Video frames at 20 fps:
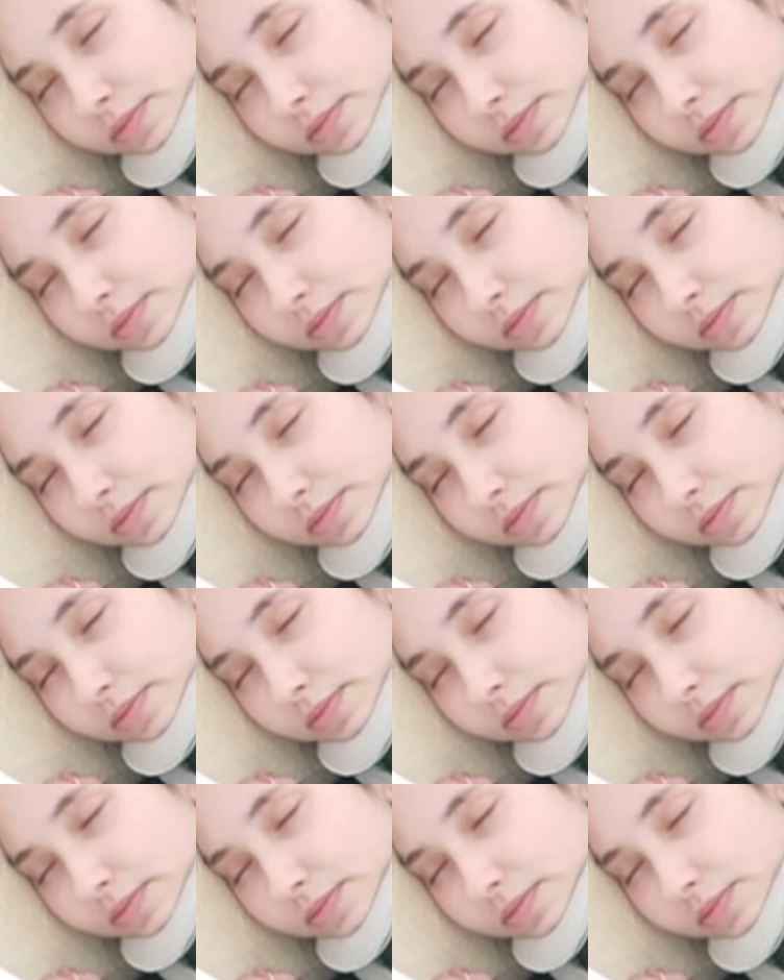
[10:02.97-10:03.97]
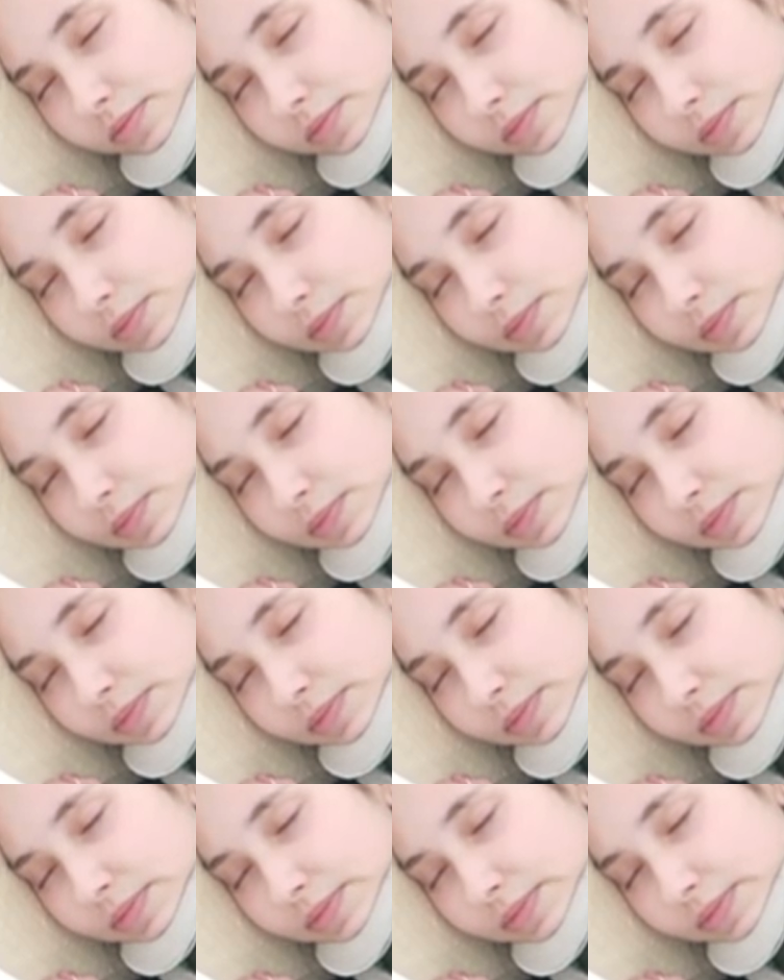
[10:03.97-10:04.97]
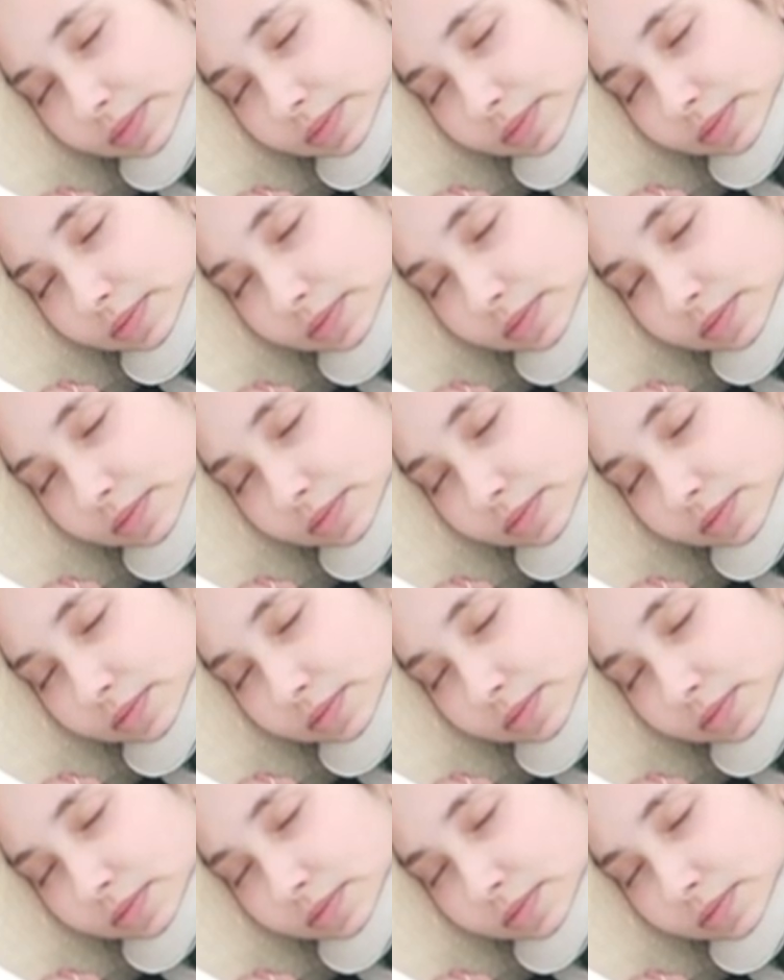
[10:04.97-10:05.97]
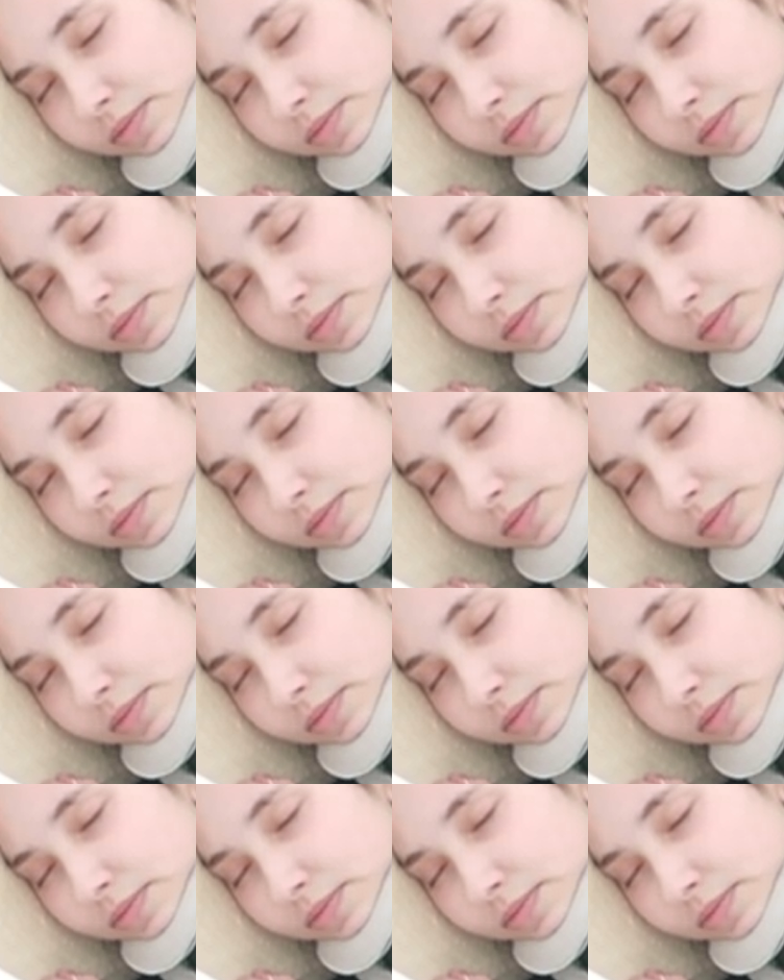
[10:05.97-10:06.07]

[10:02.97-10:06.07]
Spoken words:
[no speech]